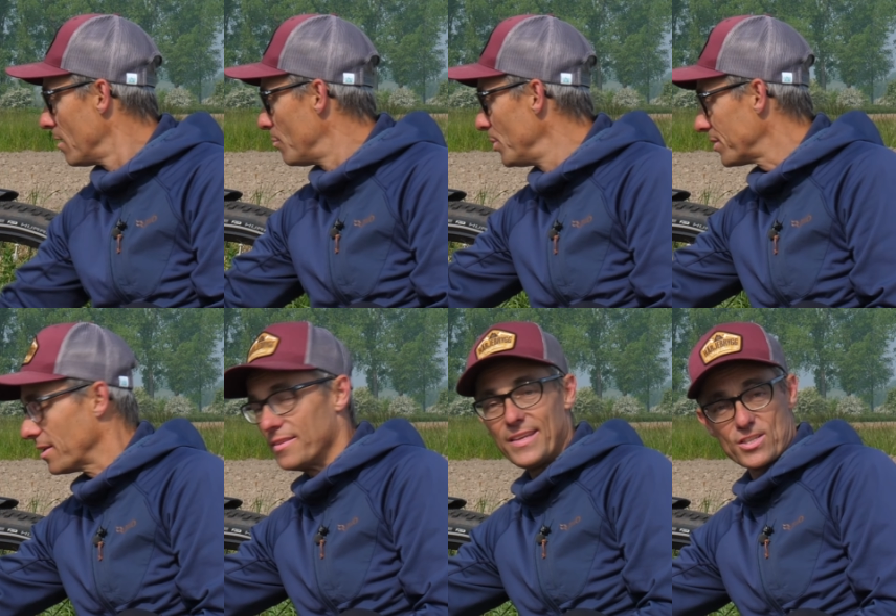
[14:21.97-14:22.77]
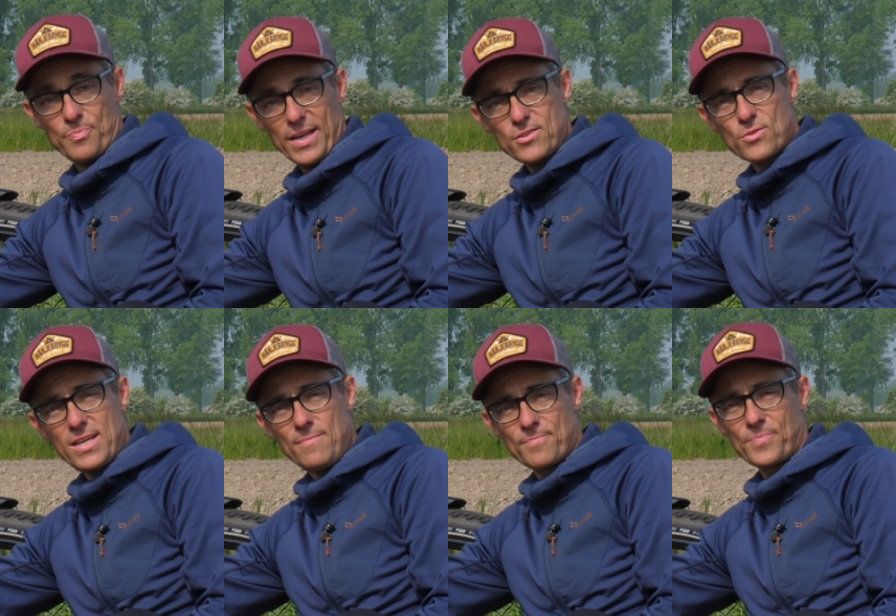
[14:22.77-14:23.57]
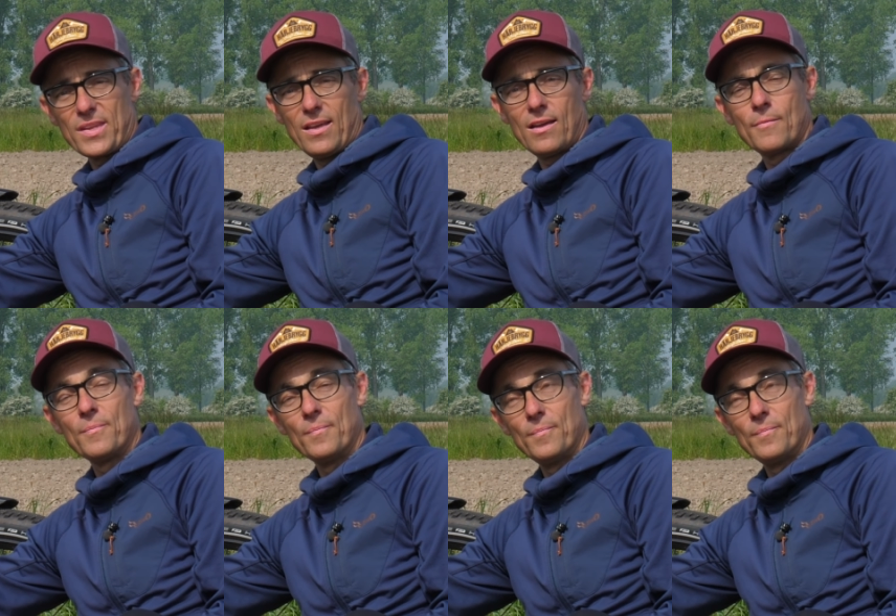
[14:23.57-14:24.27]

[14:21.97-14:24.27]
But this battery, um,